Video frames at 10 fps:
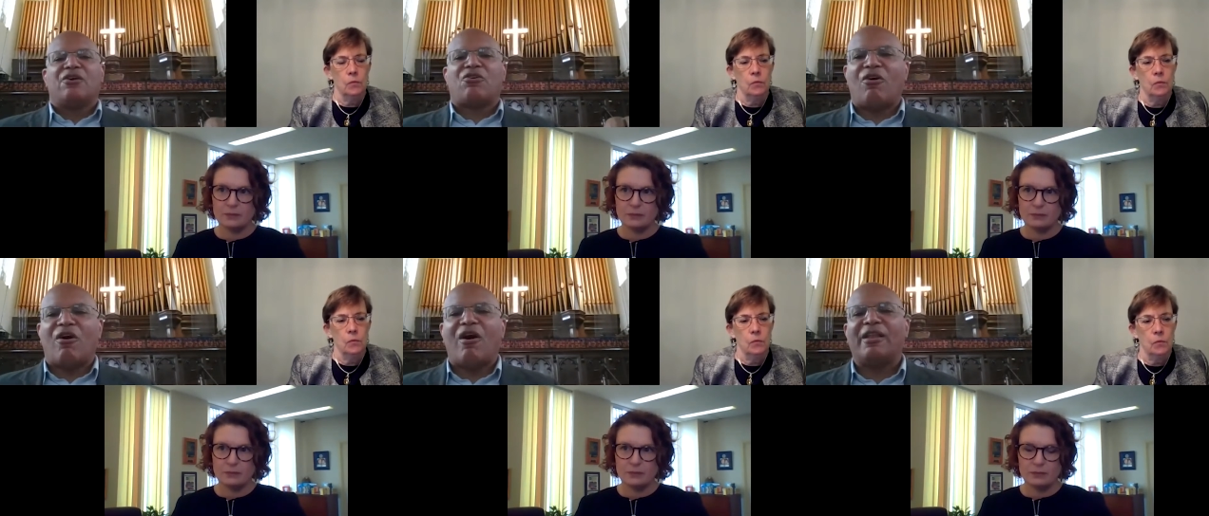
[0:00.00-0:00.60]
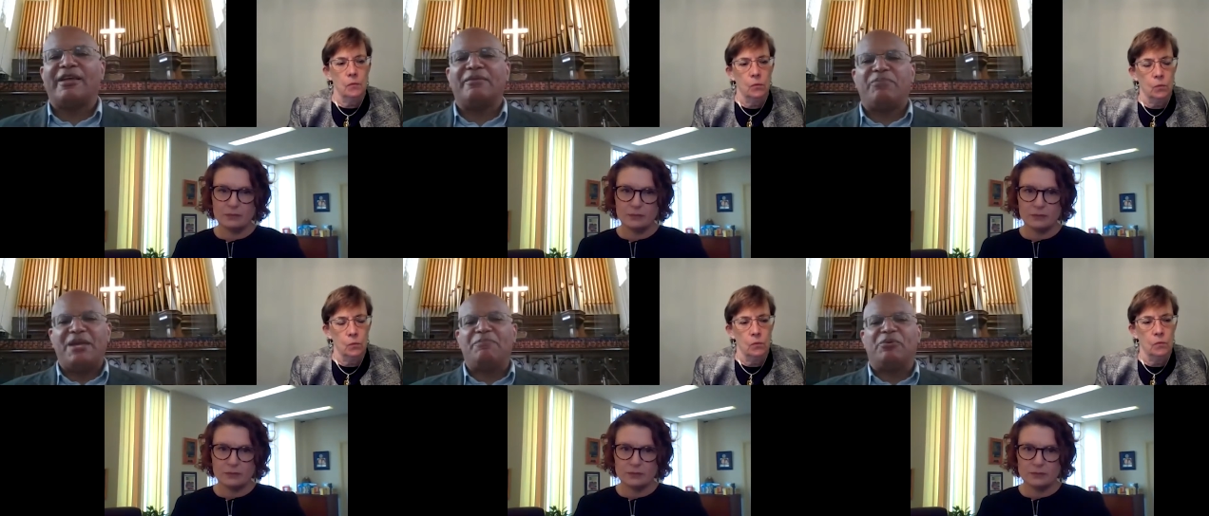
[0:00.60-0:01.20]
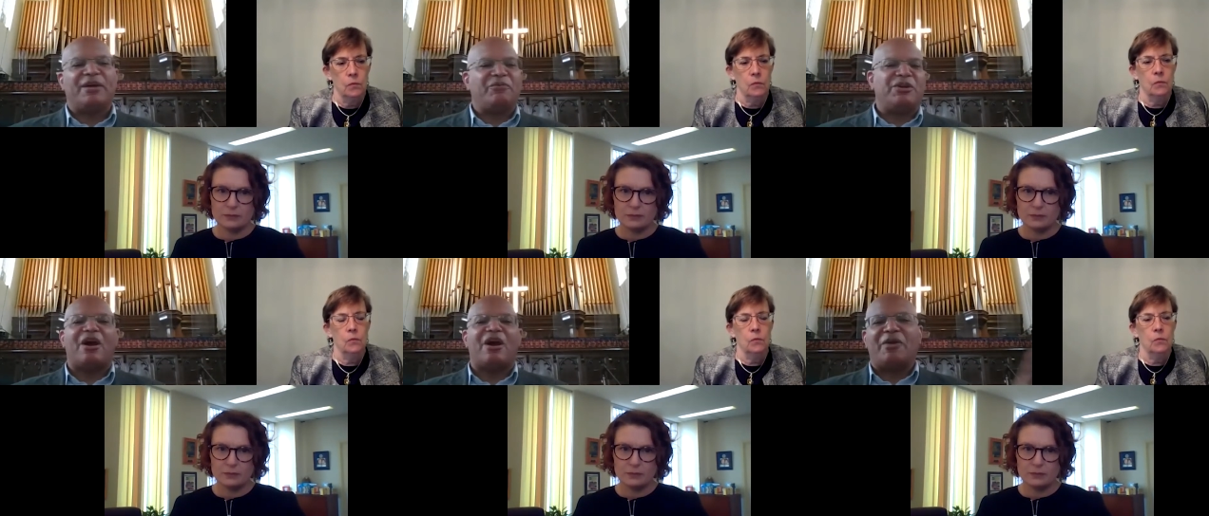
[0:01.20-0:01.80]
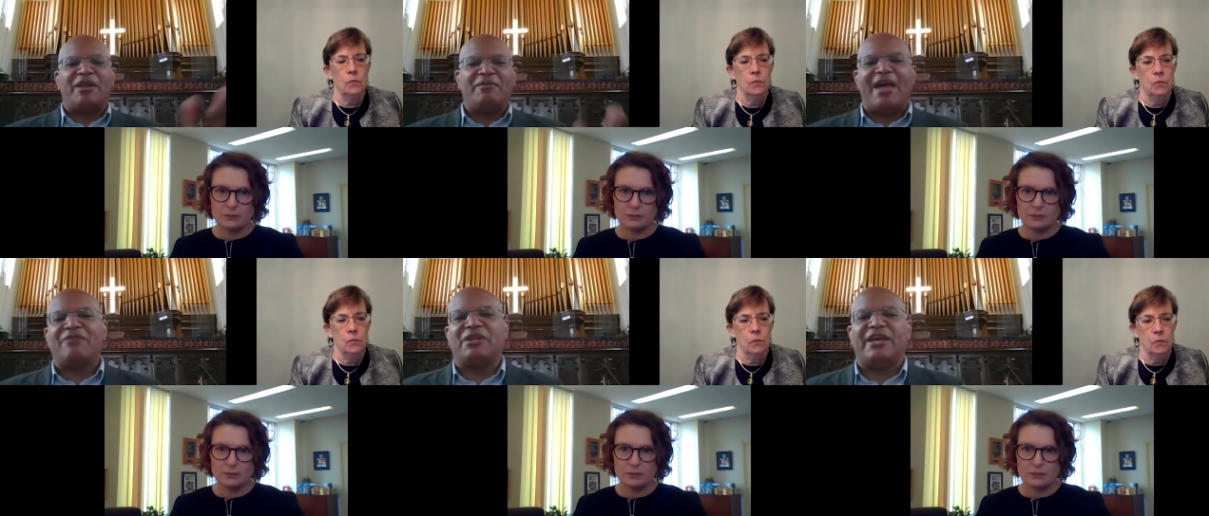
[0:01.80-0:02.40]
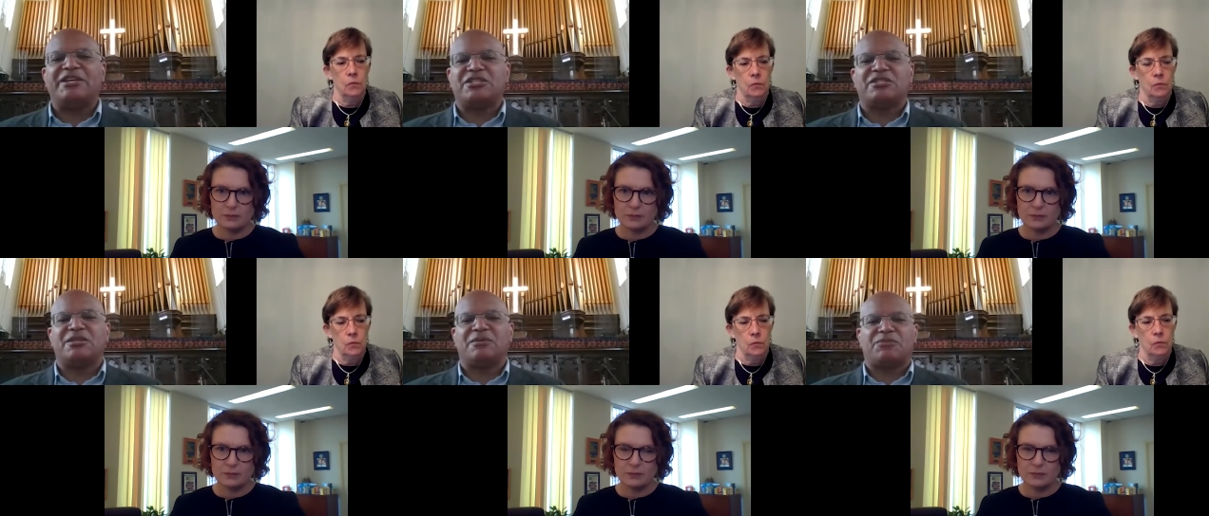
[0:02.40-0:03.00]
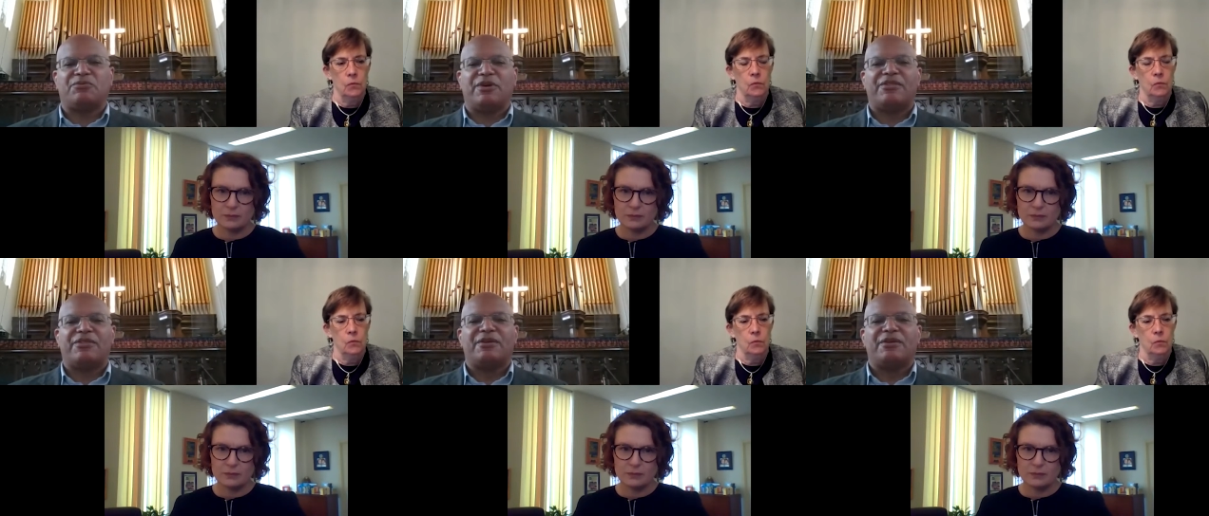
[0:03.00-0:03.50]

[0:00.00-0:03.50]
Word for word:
Speaker 1: calling people that we had already had relationships with